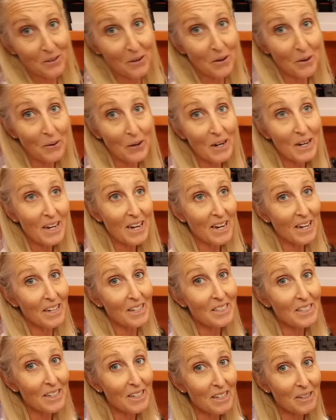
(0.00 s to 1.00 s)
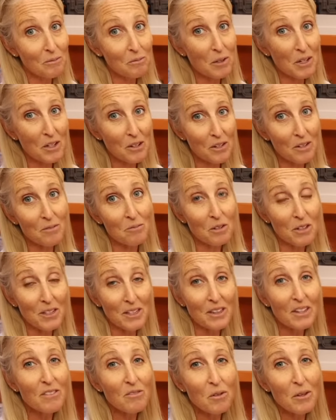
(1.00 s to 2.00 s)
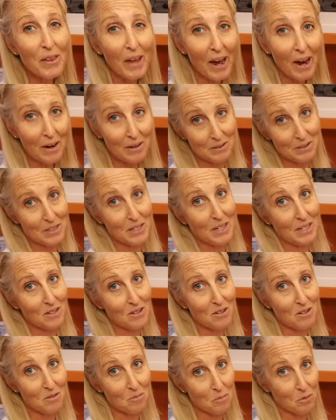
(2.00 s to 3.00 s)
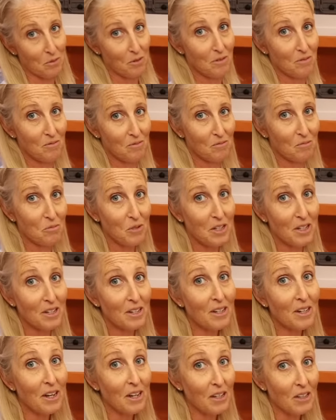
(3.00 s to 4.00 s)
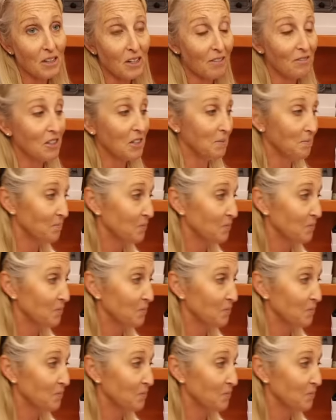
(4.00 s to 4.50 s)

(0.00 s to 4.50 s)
Nahoa, and we couldn't really live without a desk on board. We love it.